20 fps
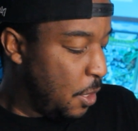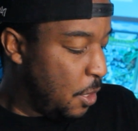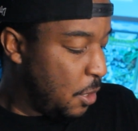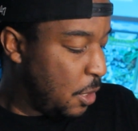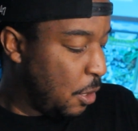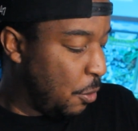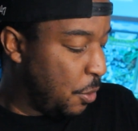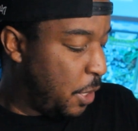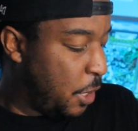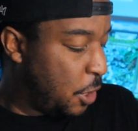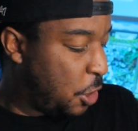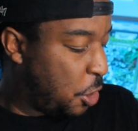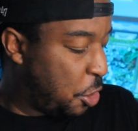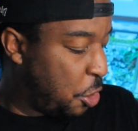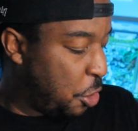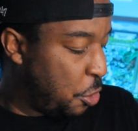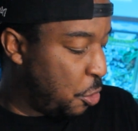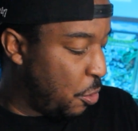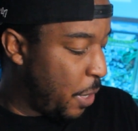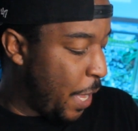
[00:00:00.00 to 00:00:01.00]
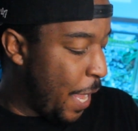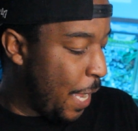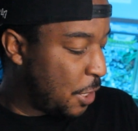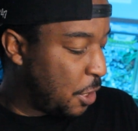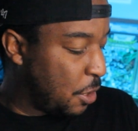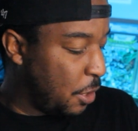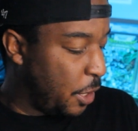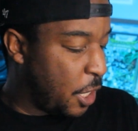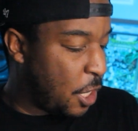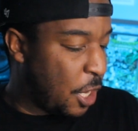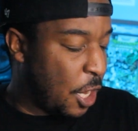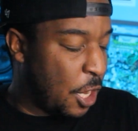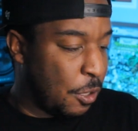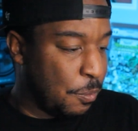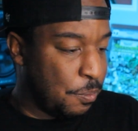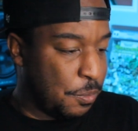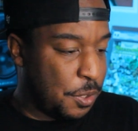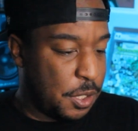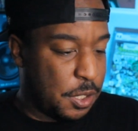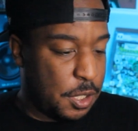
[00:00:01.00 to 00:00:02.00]
So this shoe actually
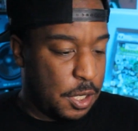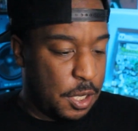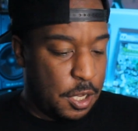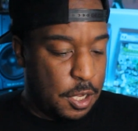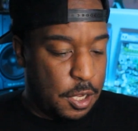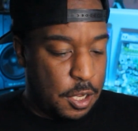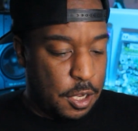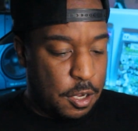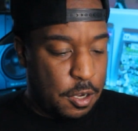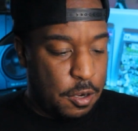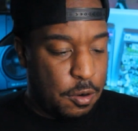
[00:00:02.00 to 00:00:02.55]
comes